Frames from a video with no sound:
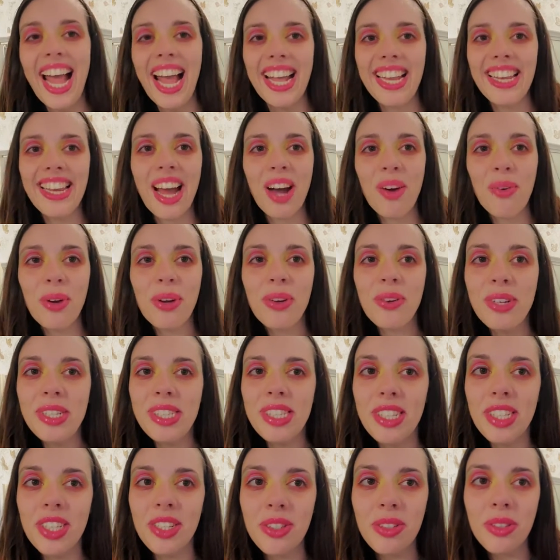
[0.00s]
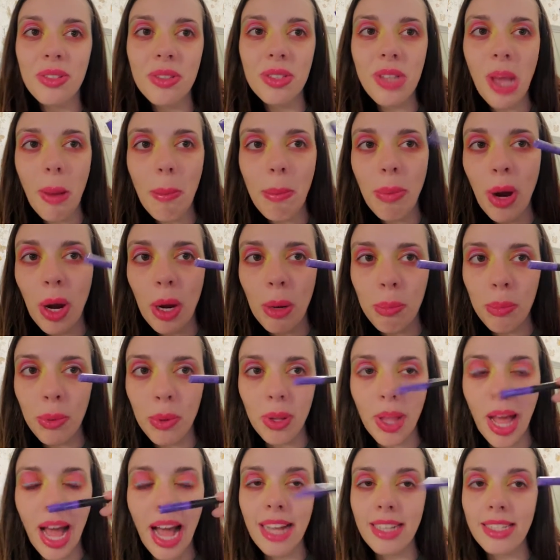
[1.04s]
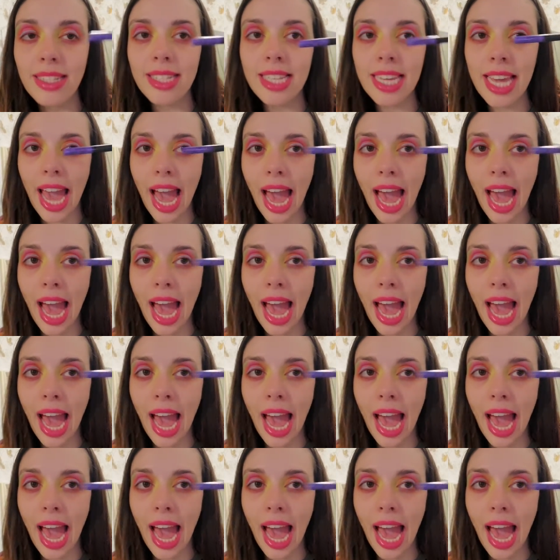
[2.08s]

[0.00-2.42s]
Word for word: and now we're going to use purple as the